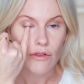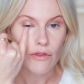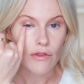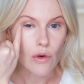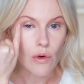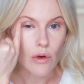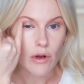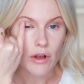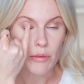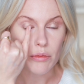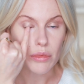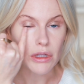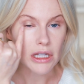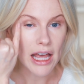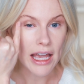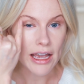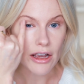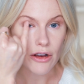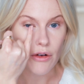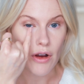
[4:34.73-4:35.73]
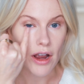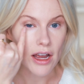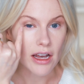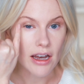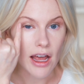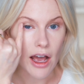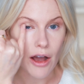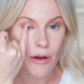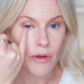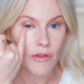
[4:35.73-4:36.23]
for blank right
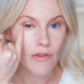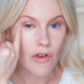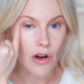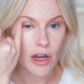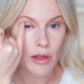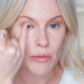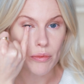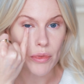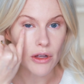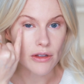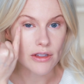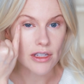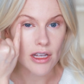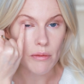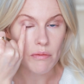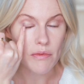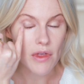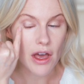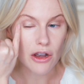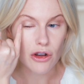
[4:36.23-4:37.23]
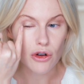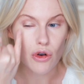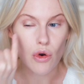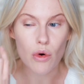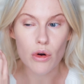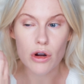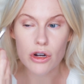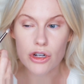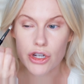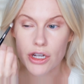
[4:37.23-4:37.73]
now. We've already built up that
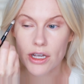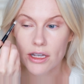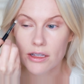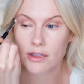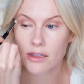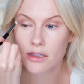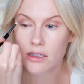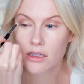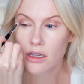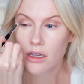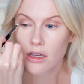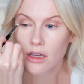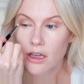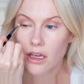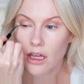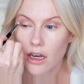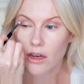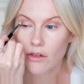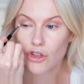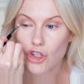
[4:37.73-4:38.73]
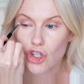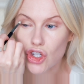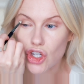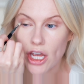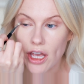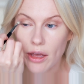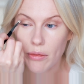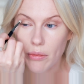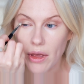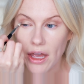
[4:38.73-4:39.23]
gorgeous kind of
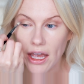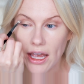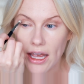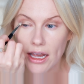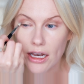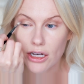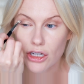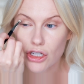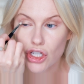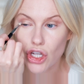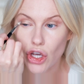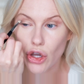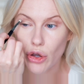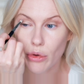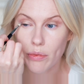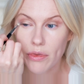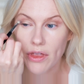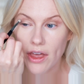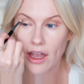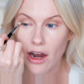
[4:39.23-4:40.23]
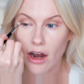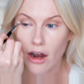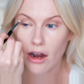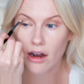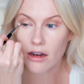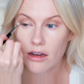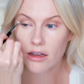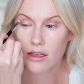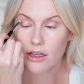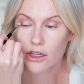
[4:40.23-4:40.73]
champagne taupe
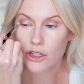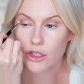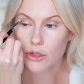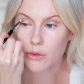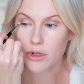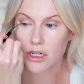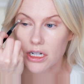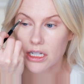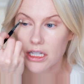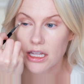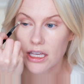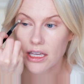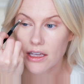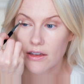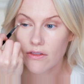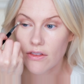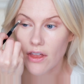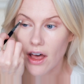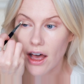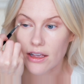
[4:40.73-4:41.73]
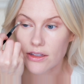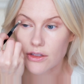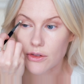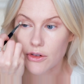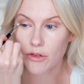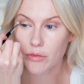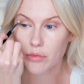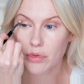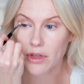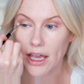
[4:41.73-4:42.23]
there. So we're gonna leave that
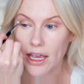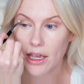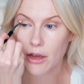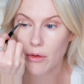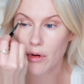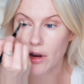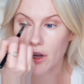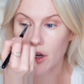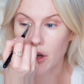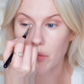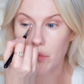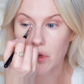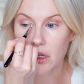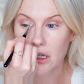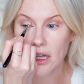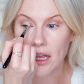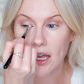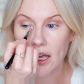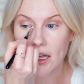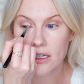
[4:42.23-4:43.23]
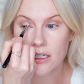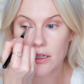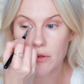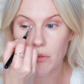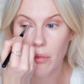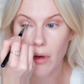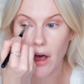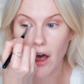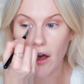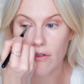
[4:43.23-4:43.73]
sort of blank, and we're gonna blend
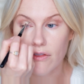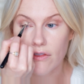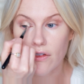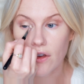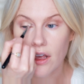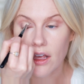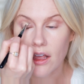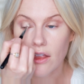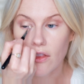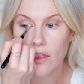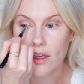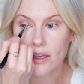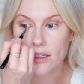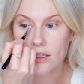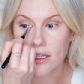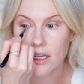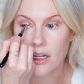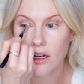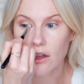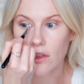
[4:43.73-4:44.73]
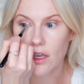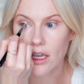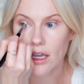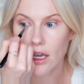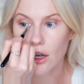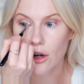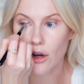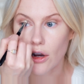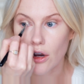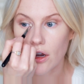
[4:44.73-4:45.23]
and buff this in on the
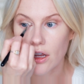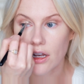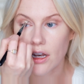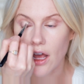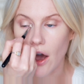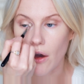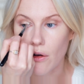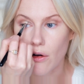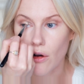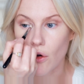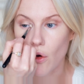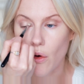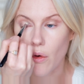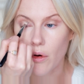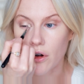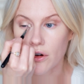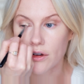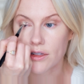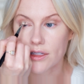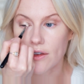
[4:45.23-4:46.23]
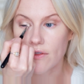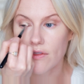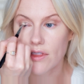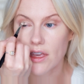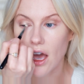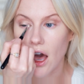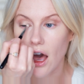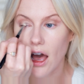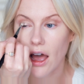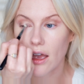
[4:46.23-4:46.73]
inner and outer corners of
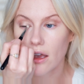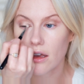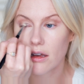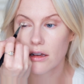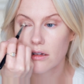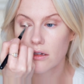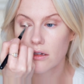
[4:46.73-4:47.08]
the eye.